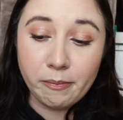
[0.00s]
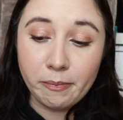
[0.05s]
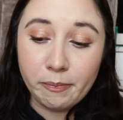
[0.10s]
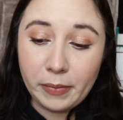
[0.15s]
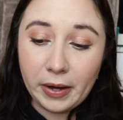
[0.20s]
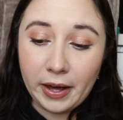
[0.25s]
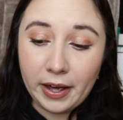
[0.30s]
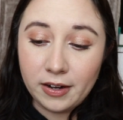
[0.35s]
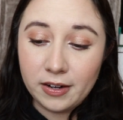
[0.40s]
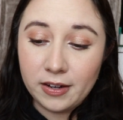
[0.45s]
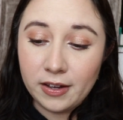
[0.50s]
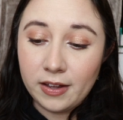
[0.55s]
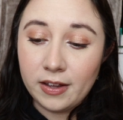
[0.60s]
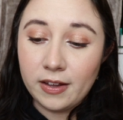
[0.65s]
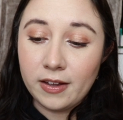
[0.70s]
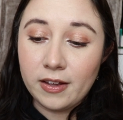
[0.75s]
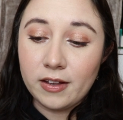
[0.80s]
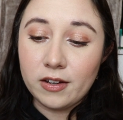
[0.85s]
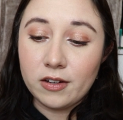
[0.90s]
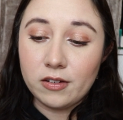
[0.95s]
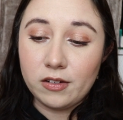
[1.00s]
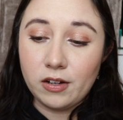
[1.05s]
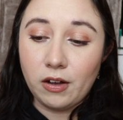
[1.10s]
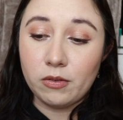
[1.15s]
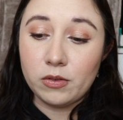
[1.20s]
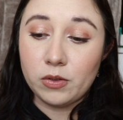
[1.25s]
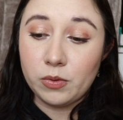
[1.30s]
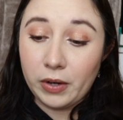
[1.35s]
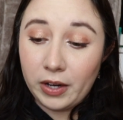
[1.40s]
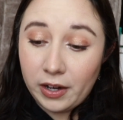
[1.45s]
But, so,
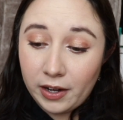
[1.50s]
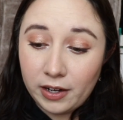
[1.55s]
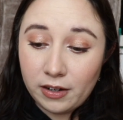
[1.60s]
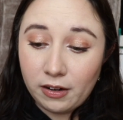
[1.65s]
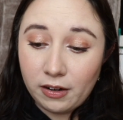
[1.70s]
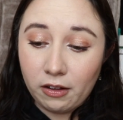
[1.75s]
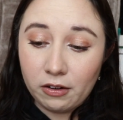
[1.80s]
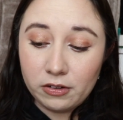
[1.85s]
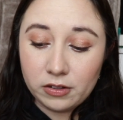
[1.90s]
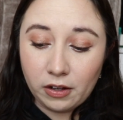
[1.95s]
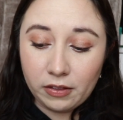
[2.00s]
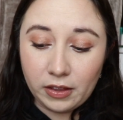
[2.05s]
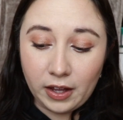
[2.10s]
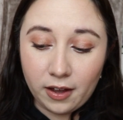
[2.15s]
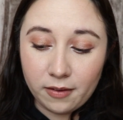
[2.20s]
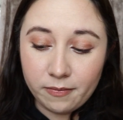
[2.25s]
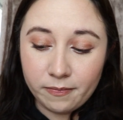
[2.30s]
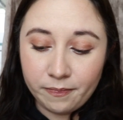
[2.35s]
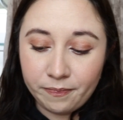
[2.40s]
$29 on that.